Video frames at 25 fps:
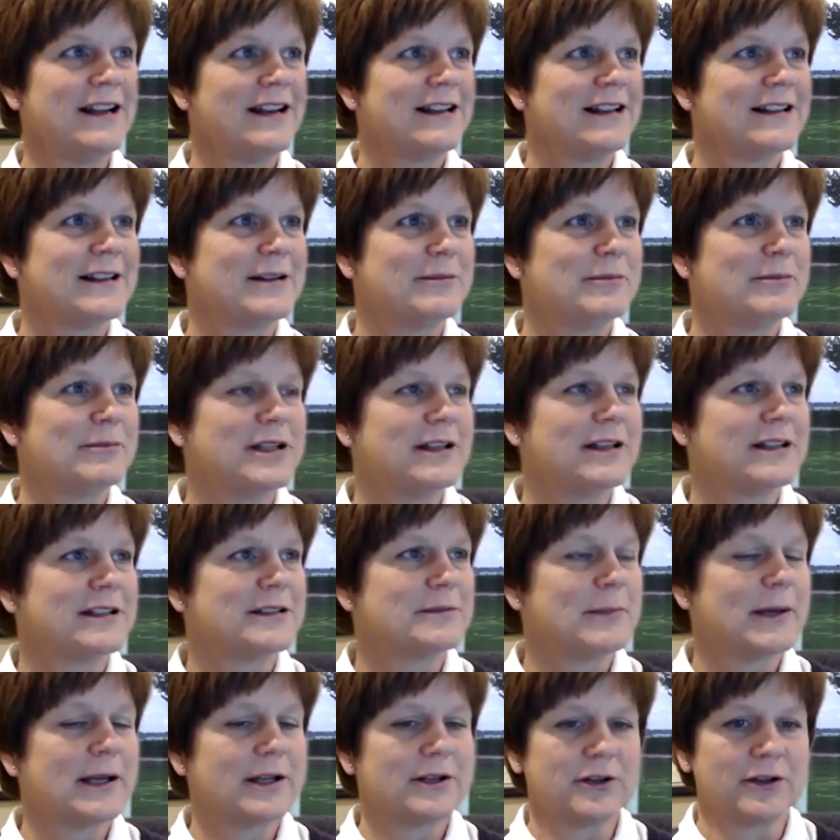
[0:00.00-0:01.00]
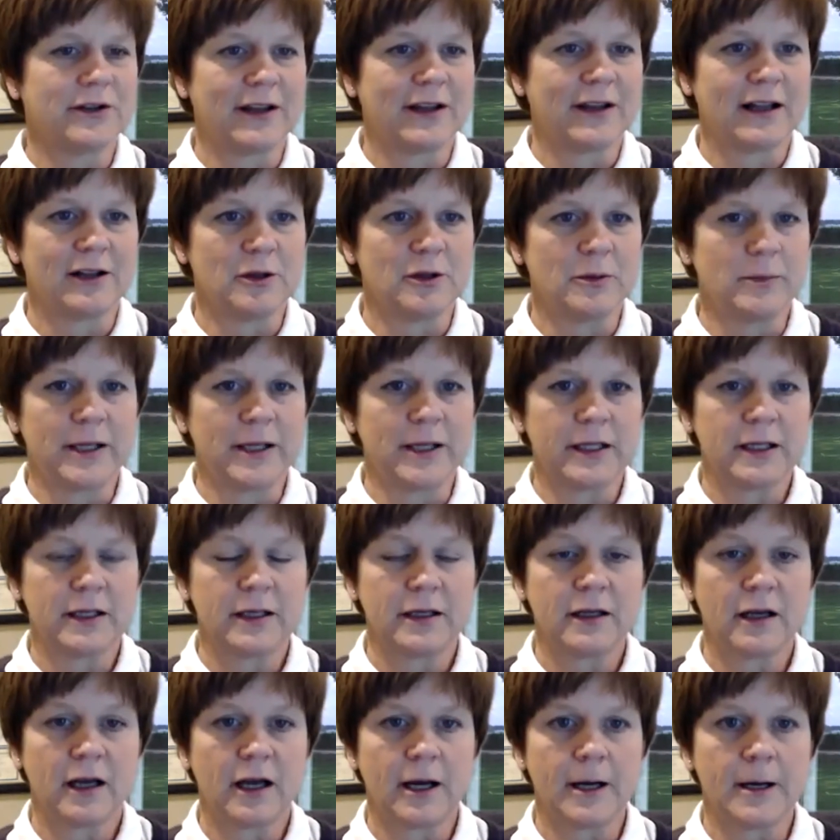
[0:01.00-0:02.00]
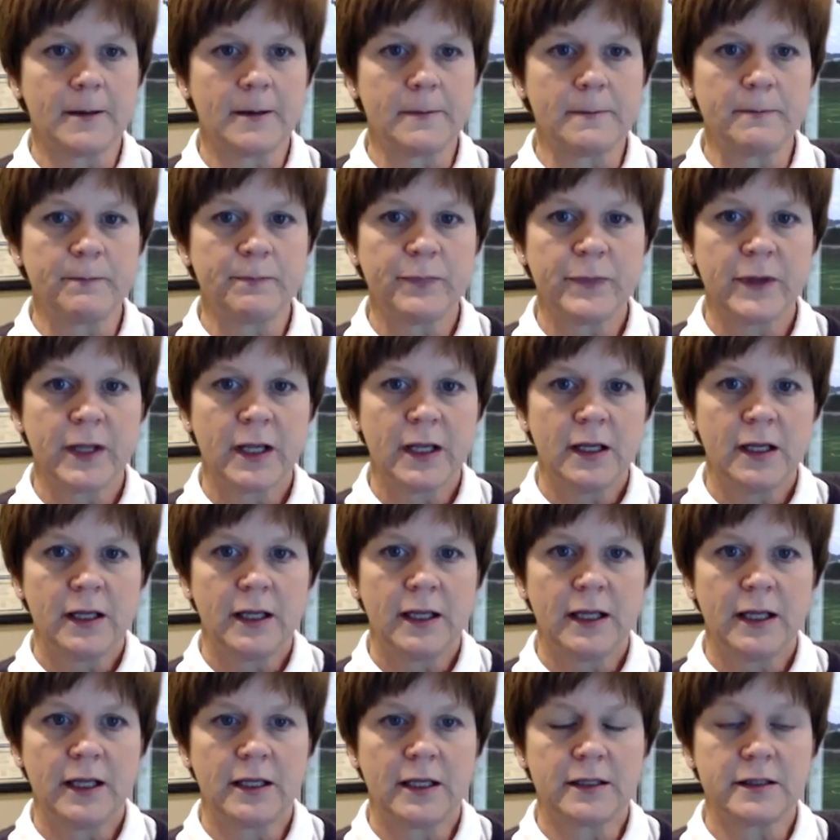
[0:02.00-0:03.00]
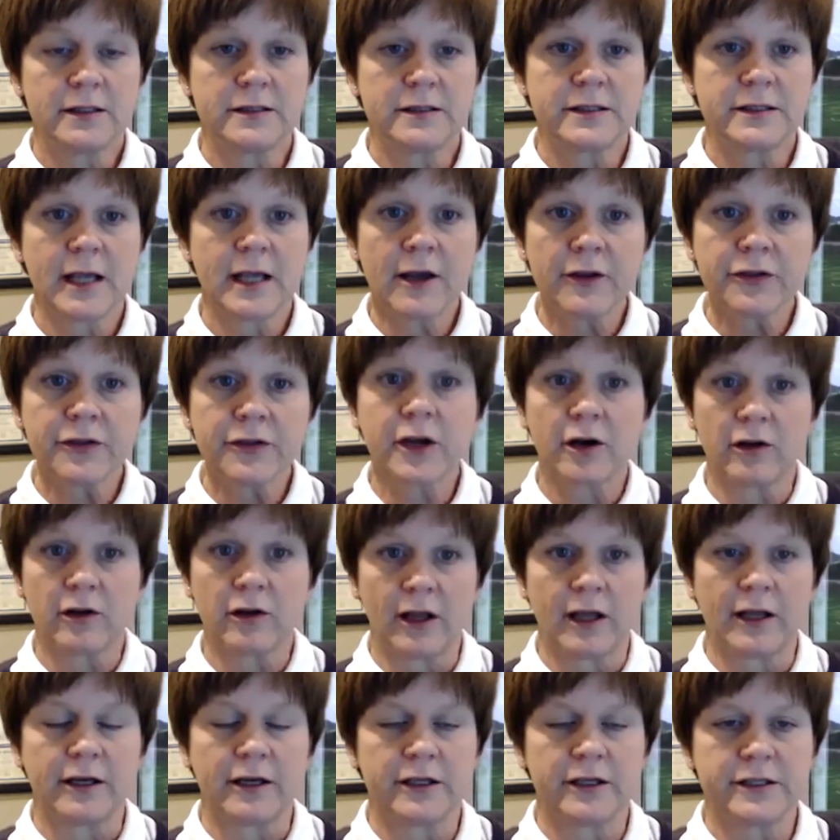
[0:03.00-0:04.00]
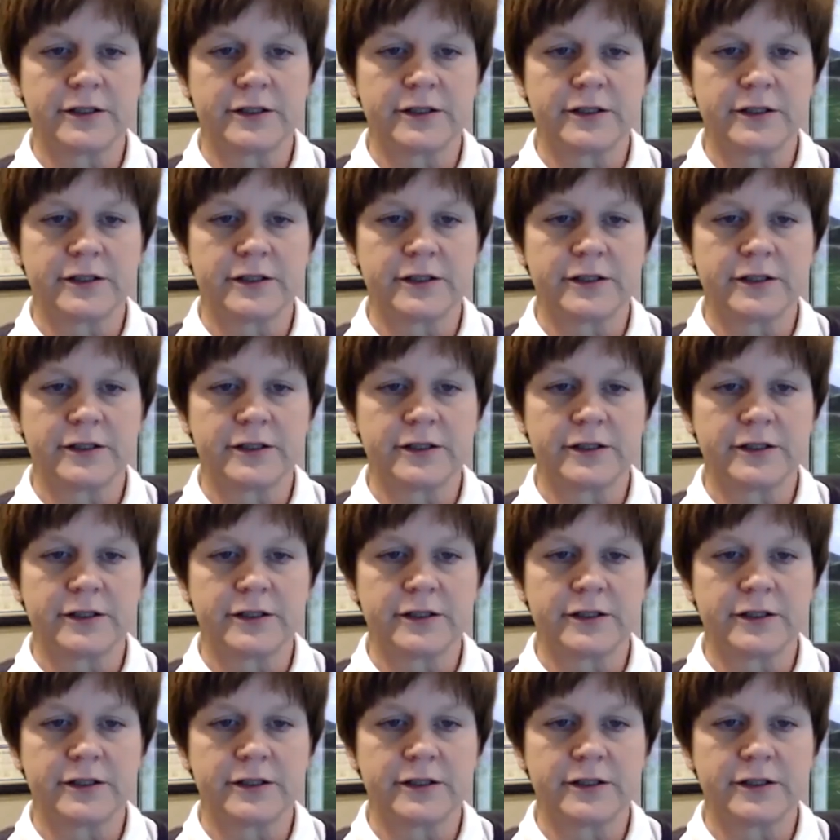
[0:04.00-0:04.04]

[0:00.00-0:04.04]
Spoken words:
let me expound on that a little bit. In South Carolina,